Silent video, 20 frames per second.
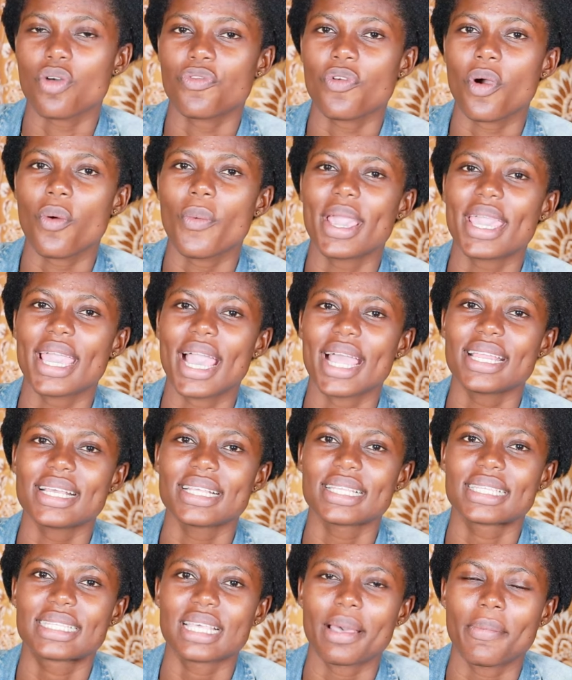know, for wait and
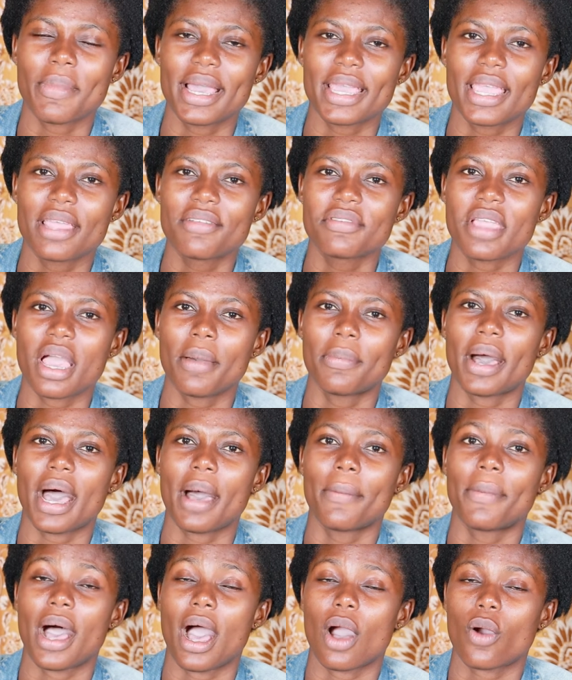then semi near
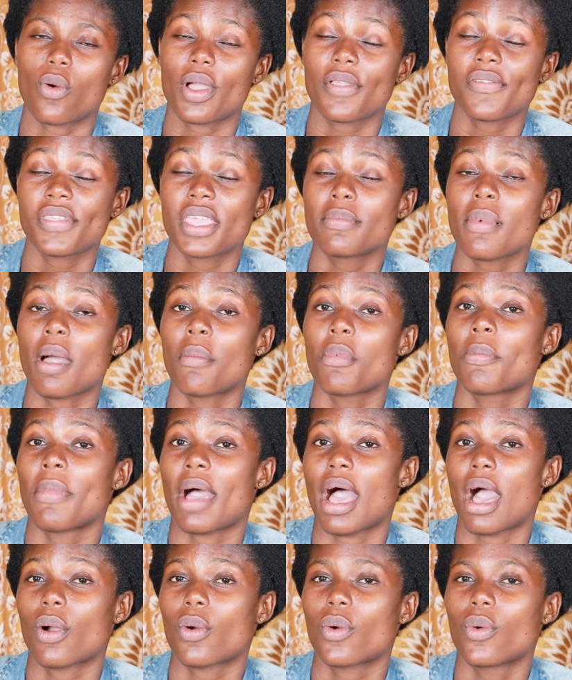Baba, when Emma
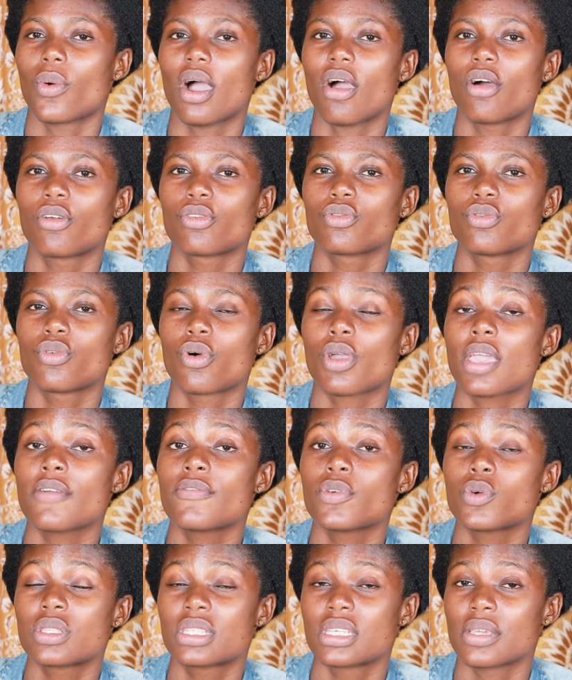Baba, who are no
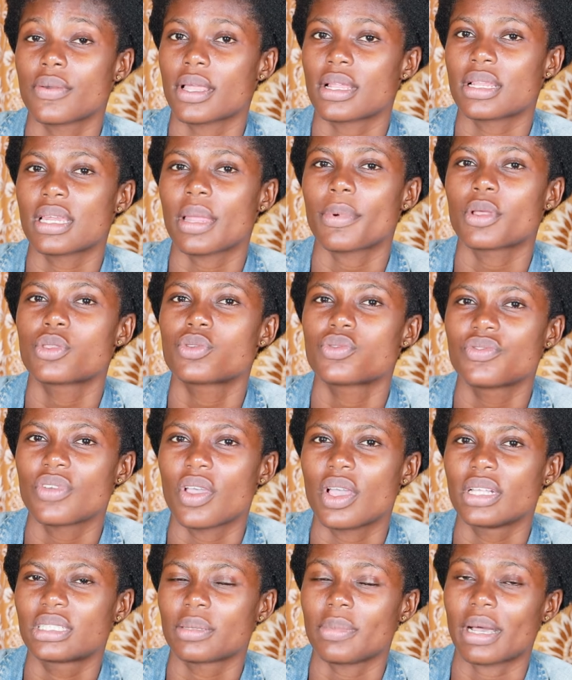able to when they were to do
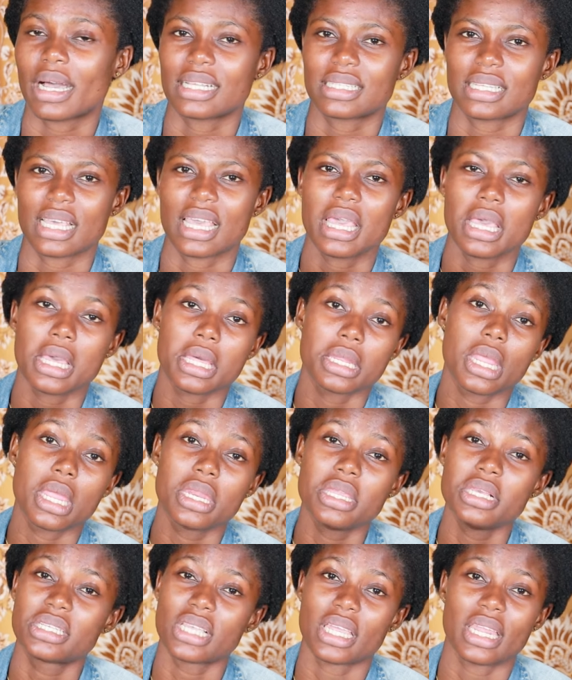a chemacase,
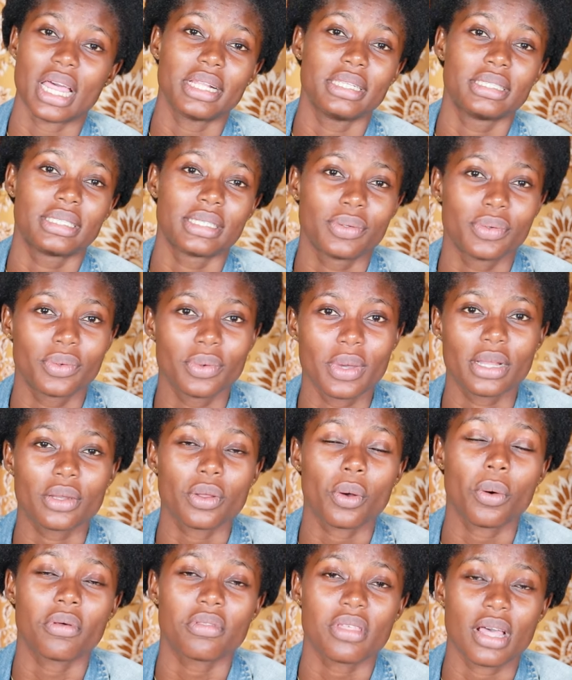and Nisha and Jemu and
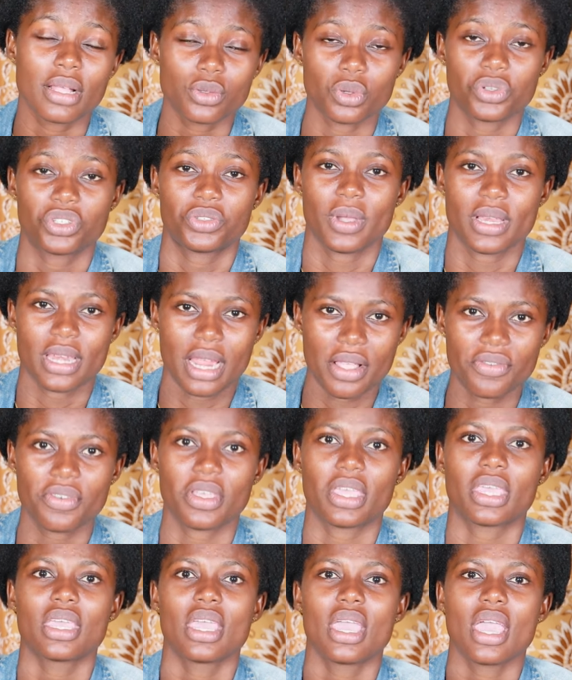all that, or train a
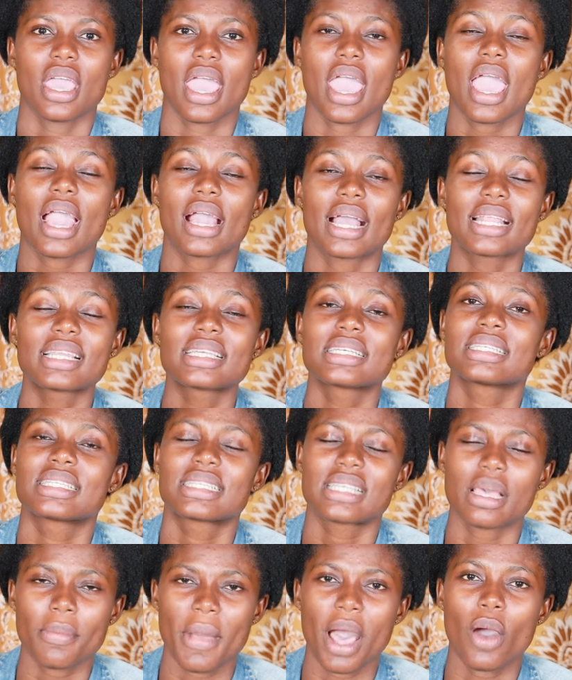drain, and then
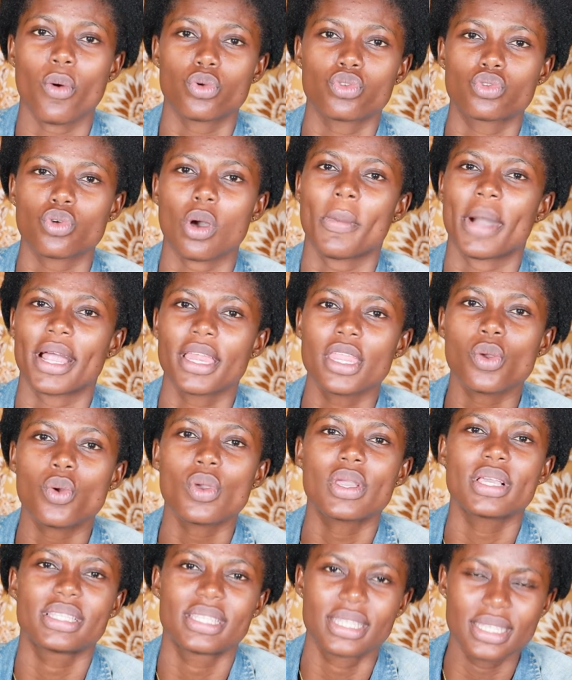Sam, I would draw money
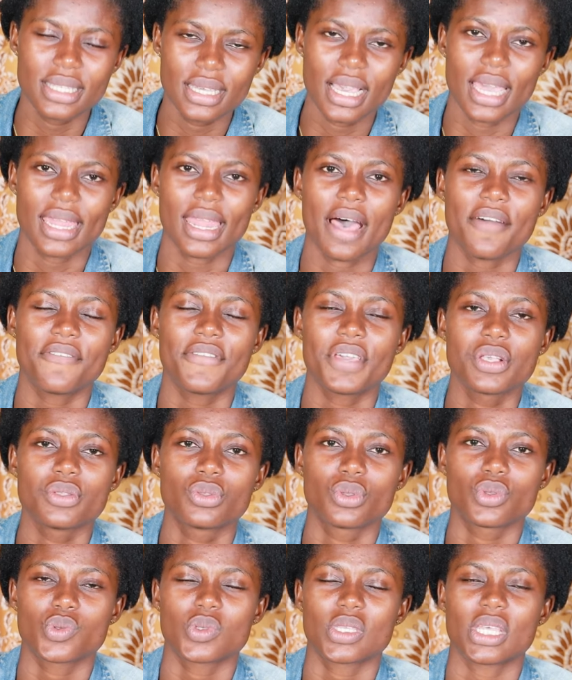for Kitty and I
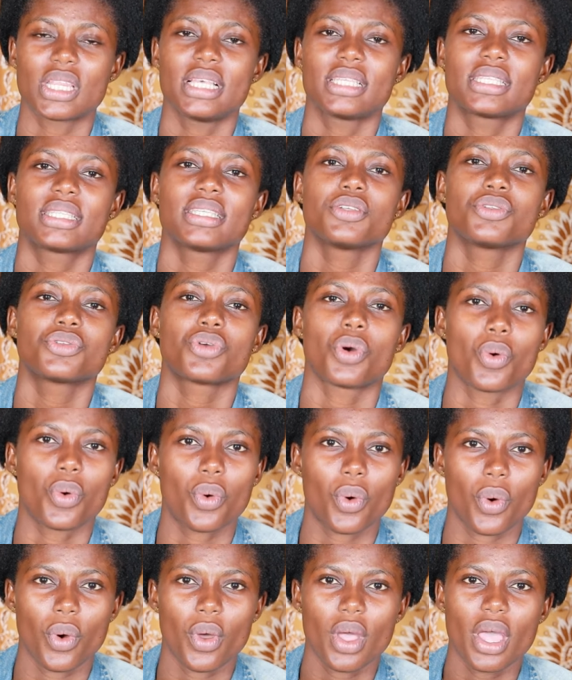think to Celestine
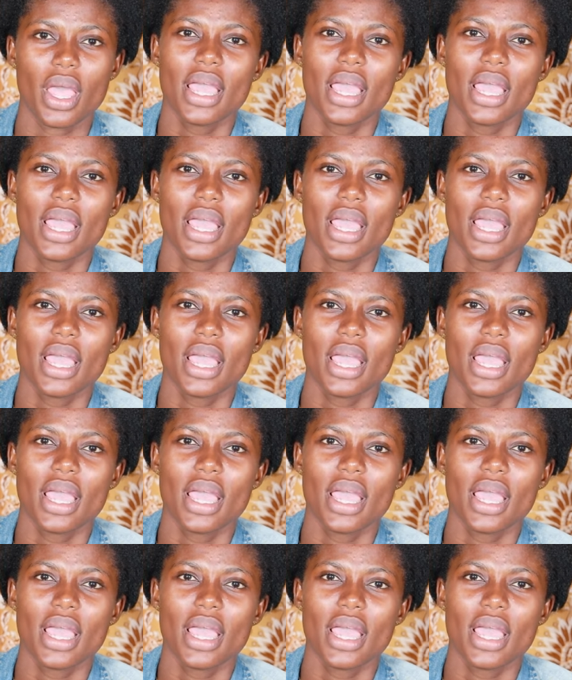Donkor.